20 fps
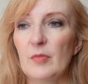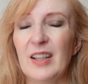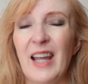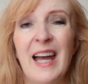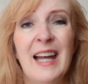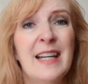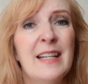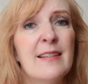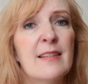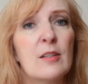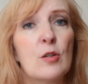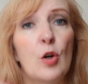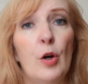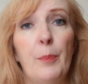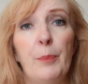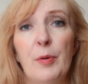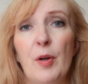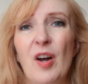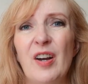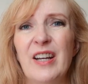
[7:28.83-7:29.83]
And it's
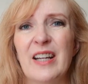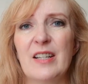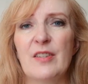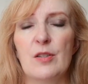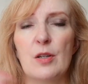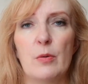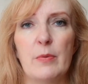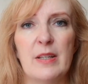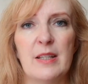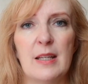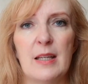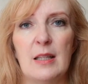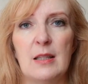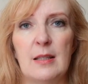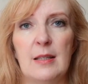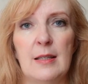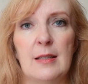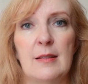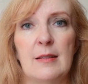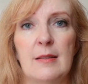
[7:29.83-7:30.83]
scorpionic, so it,
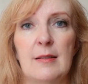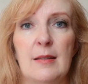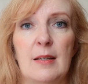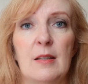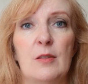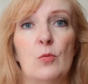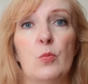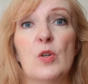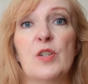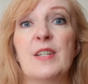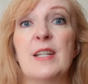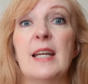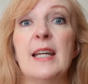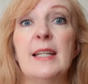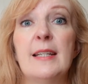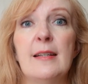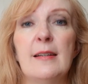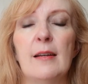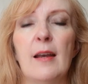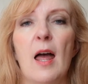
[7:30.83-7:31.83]
it, it, it was
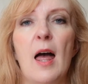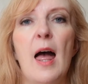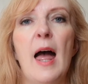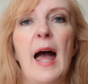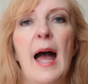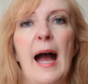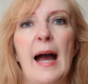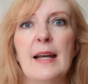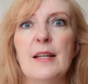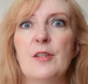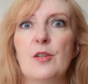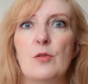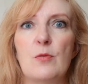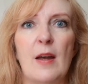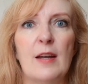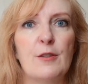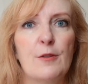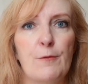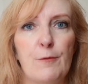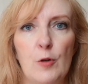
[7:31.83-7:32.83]
hidden and it's
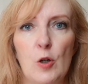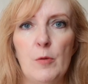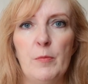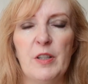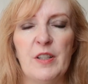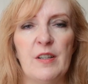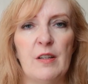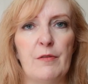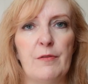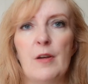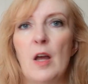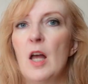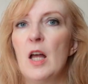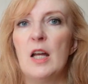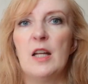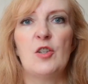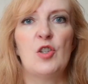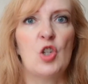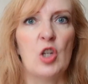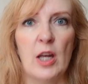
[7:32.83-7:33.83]
transformative.
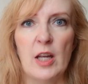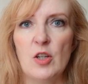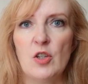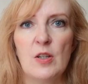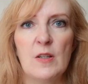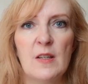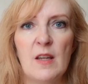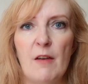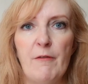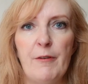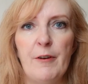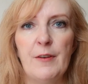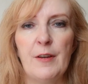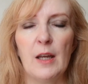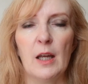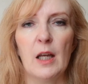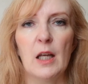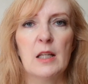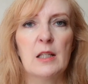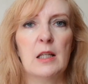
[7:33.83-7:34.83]
It changes
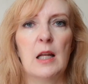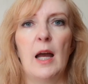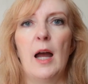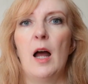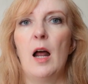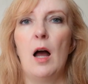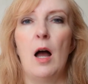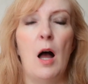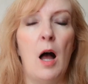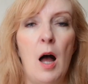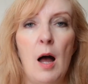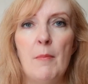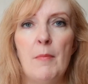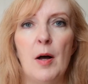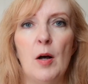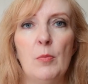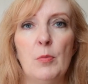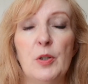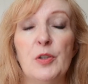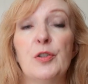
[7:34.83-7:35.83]
everything. It's like aha
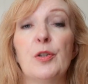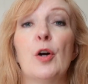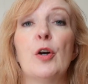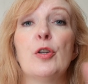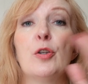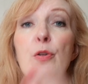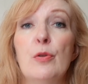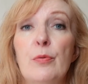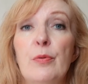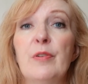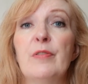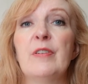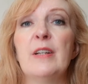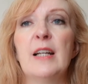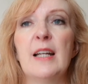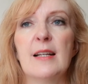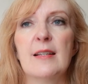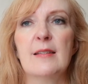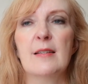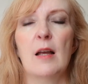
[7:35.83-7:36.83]
moment. Are you
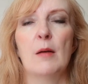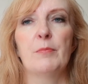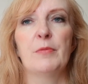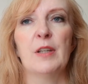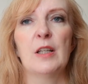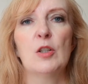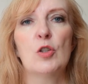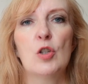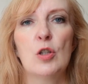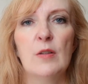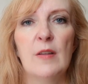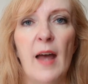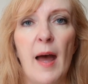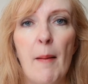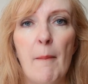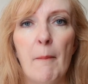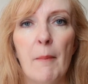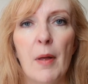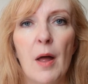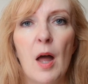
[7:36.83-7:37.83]
revealing something to them?